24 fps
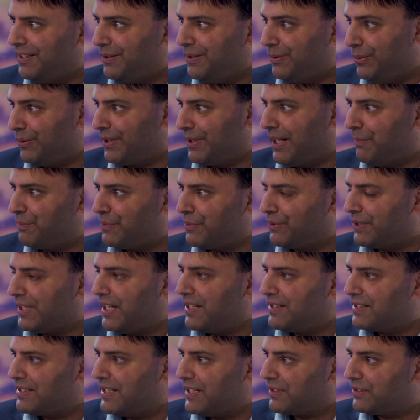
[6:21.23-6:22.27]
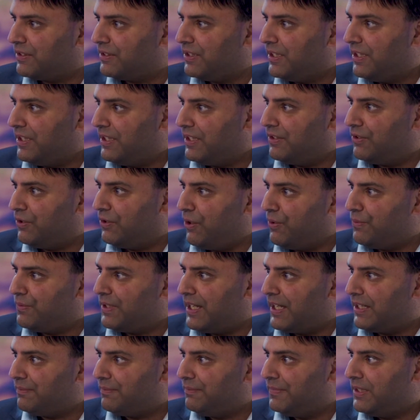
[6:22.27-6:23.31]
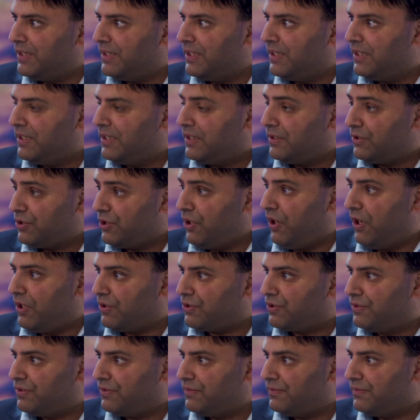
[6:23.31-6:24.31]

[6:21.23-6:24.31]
or capital gains tax in your own name, charge.